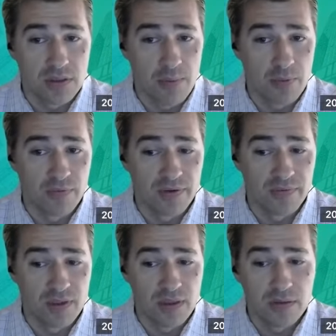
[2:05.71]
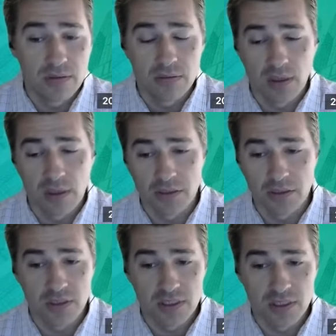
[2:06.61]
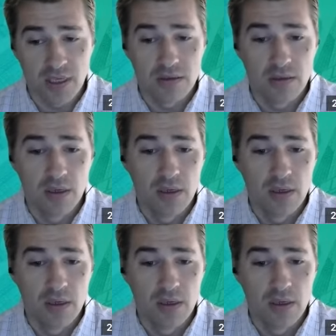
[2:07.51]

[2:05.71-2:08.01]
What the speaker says: April 15th, unless you extend.